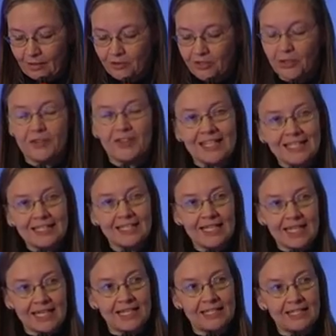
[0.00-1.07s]
So this
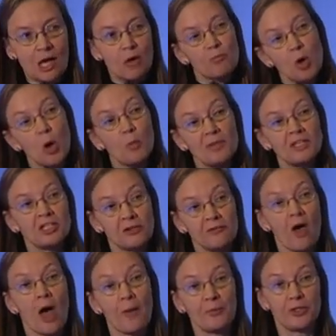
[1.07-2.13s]
is a moment of
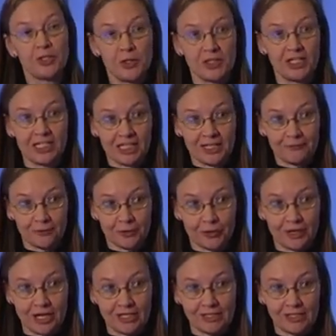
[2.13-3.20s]
opportunity for
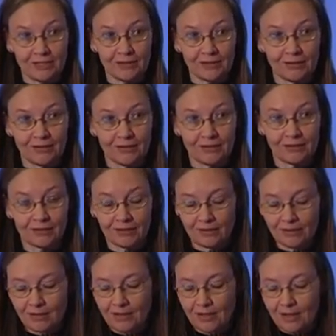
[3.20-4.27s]
Greece.
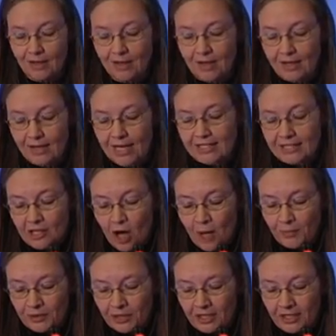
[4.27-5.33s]
It's an
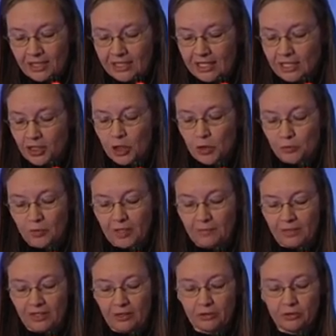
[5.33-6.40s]
opportunity to
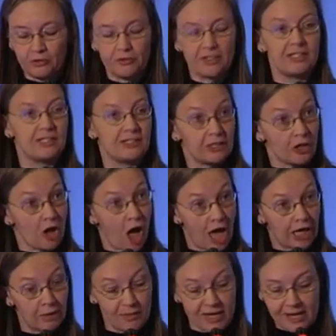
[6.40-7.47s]
rebuild Greece's
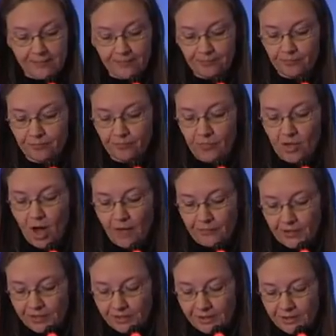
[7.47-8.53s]
economy on
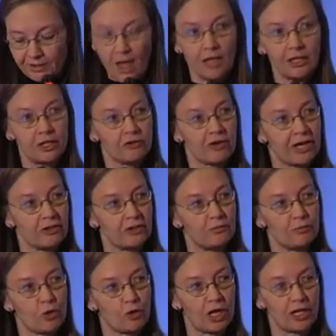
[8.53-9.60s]
the solid ground of
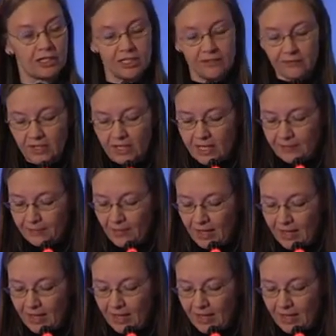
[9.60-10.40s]
productivity.